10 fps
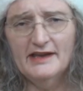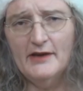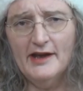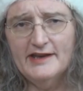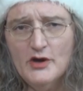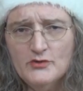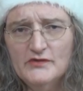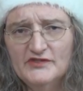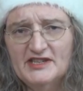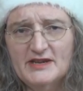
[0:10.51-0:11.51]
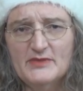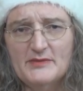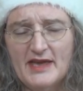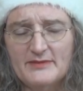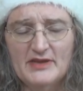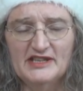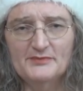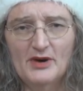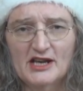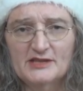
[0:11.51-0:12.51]
Now I know you've seen me make mince
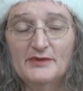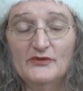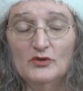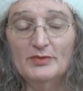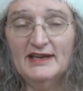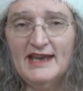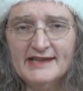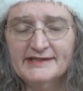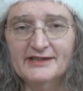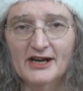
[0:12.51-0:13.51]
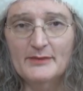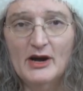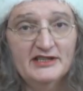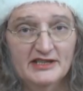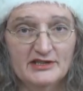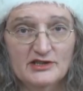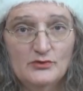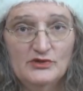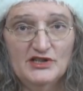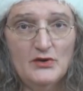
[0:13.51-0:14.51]
pies before, but last time I didn't
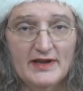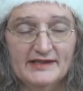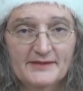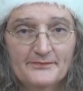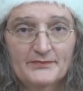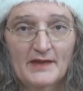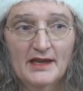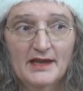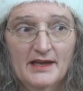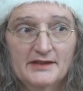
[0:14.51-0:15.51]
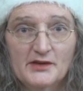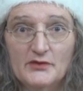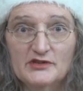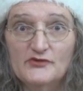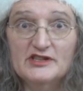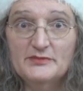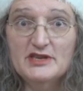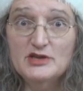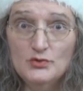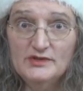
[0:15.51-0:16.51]
use suet. So this
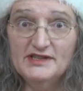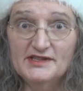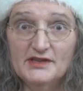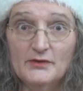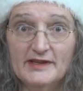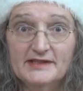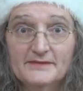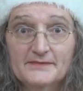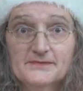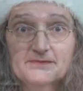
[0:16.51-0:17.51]
recipe uses suet.